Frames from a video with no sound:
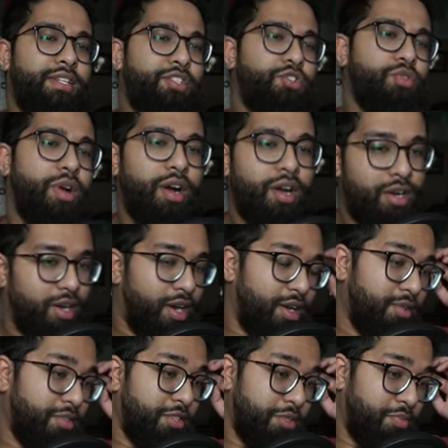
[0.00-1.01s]
Draw a
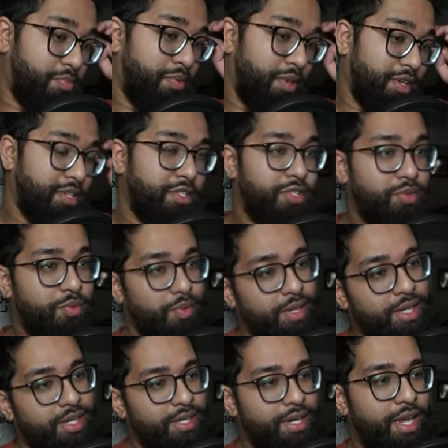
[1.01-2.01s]
card, which is pretty
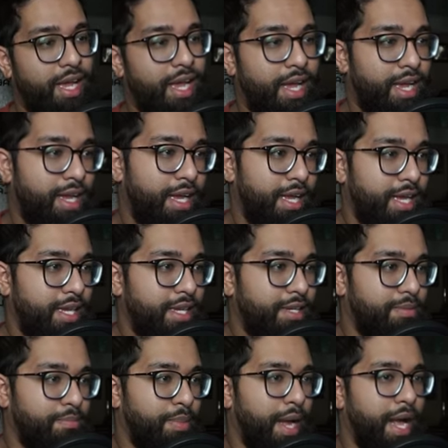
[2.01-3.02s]
sweet.
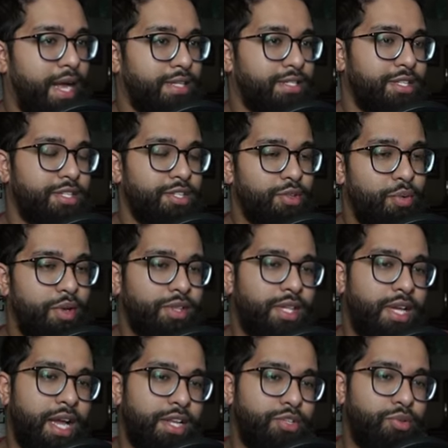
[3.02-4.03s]
And pass. This is the one
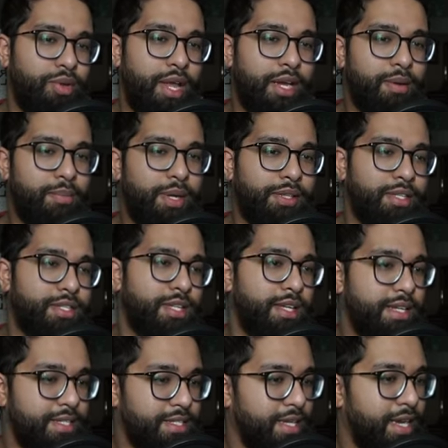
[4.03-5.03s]
thing I do like about this
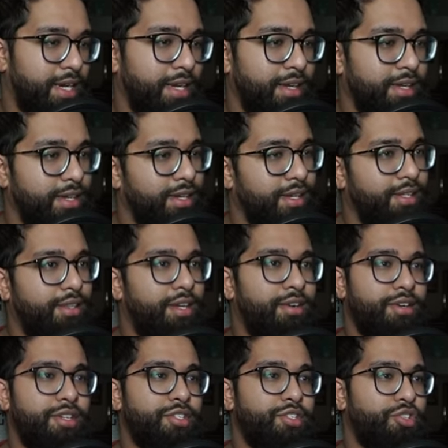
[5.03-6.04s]
list. Like,
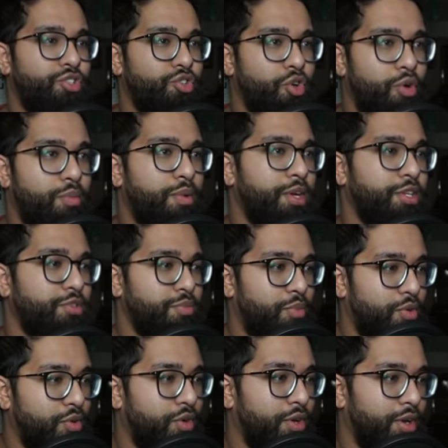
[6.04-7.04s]
there is so much
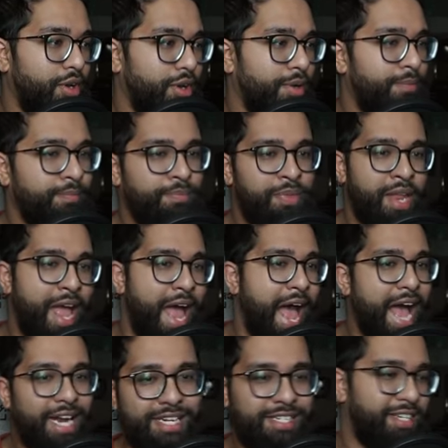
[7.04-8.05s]
more
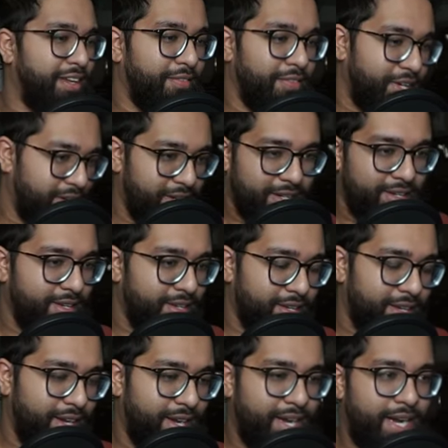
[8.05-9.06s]
activity
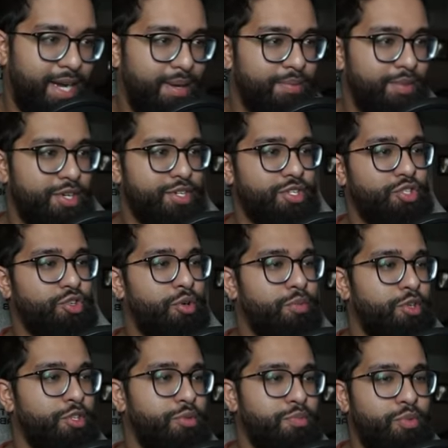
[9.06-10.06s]
um, there's so
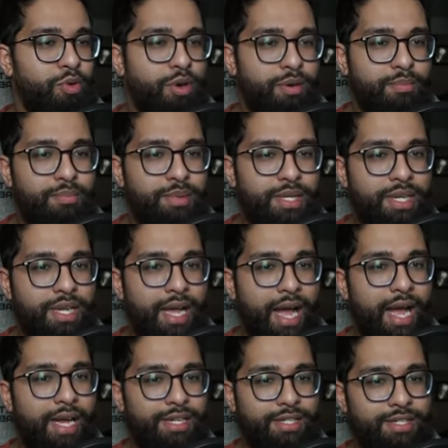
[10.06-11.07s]
much more being
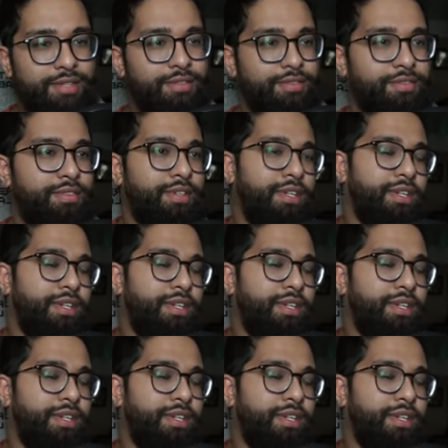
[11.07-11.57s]
active.